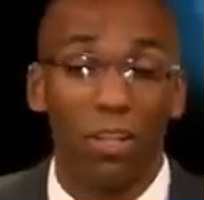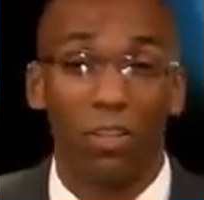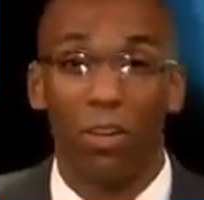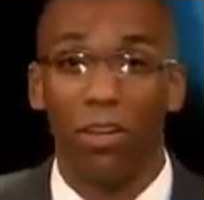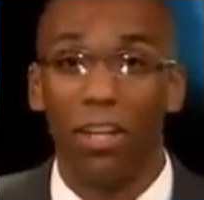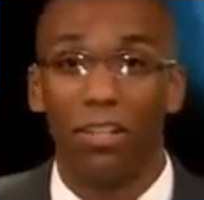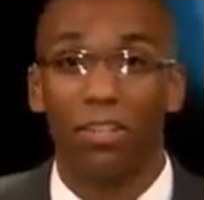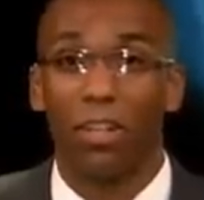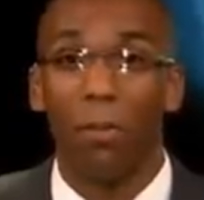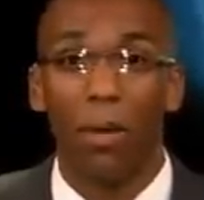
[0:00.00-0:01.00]
So at
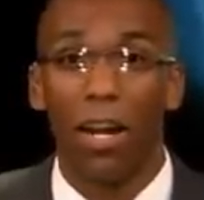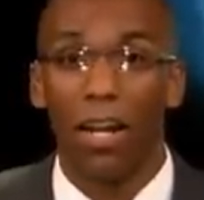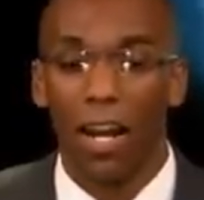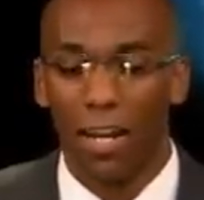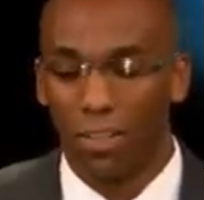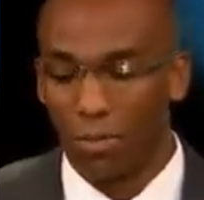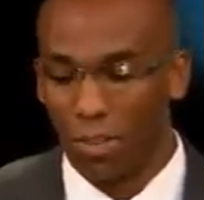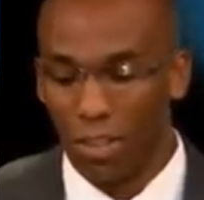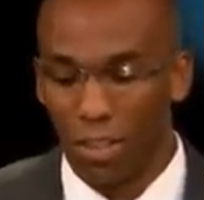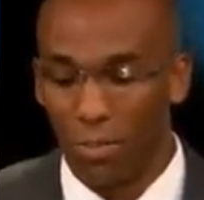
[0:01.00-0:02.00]
least somebody has some sense.